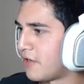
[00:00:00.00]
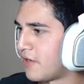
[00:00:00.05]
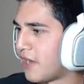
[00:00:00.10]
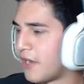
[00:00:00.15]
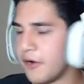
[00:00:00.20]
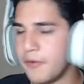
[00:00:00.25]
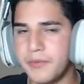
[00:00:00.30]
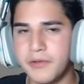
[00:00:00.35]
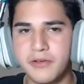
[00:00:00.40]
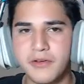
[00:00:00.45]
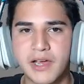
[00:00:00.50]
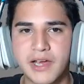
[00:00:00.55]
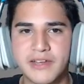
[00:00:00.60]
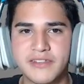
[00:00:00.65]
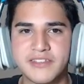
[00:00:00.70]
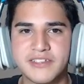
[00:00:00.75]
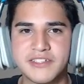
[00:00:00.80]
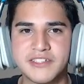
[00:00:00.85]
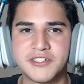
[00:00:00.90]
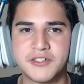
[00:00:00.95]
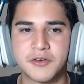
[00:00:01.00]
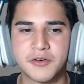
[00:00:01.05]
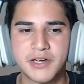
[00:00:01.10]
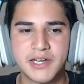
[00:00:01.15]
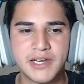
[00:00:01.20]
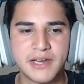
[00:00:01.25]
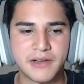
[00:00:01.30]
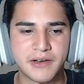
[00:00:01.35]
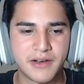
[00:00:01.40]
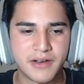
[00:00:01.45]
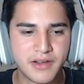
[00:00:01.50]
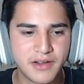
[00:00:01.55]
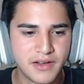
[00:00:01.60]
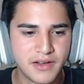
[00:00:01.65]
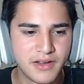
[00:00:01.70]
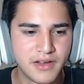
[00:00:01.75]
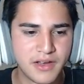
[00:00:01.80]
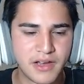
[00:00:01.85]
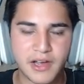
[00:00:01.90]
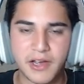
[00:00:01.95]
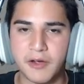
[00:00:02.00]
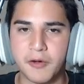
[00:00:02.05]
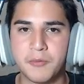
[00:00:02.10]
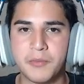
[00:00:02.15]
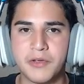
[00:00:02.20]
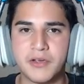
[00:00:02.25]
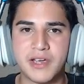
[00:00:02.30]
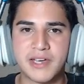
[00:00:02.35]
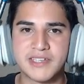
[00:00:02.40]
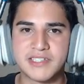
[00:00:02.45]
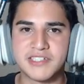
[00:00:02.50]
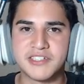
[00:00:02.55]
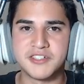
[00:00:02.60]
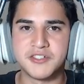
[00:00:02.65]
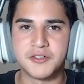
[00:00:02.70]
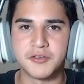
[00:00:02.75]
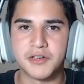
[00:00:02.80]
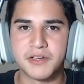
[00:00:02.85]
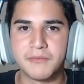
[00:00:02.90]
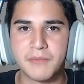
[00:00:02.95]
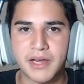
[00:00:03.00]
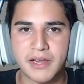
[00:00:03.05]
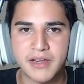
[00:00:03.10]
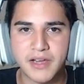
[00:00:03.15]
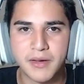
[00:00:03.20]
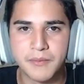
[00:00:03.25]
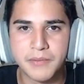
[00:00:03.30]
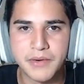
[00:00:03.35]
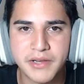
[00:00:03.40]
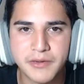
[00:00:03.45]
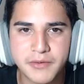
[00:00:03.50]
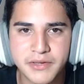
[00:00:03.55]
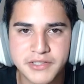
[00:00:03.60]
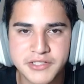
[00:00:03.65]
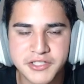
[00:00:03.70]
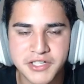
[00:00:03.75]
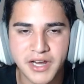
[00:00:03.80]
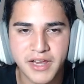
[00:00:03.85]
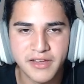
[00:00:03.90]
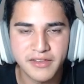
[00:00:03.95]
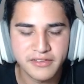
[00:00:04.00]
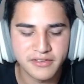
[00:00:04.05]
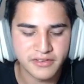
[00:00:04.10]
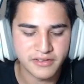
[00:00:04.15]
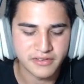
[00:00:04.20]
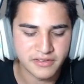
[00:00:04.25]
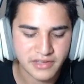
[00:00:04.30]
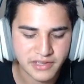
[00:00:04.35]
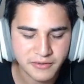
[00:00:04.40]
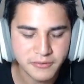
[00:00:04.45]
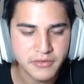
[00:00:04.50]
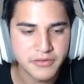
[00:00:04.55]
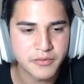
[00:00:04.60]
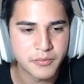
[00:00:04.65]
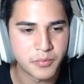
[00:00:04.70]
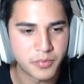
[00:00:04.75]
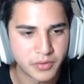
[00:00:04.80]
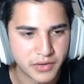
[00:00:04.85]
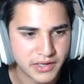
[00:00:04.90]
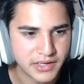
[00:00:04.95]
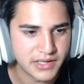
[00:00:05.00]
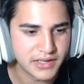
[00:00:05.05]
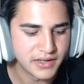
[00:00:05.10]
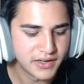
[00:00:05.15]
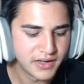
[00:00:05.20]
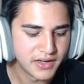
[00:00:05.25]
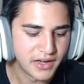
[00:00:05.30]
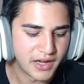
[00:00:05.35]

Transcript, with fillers: I hope you guys enjoyed, and I hope you guys enjoyed my company with Chaz because he was pretty.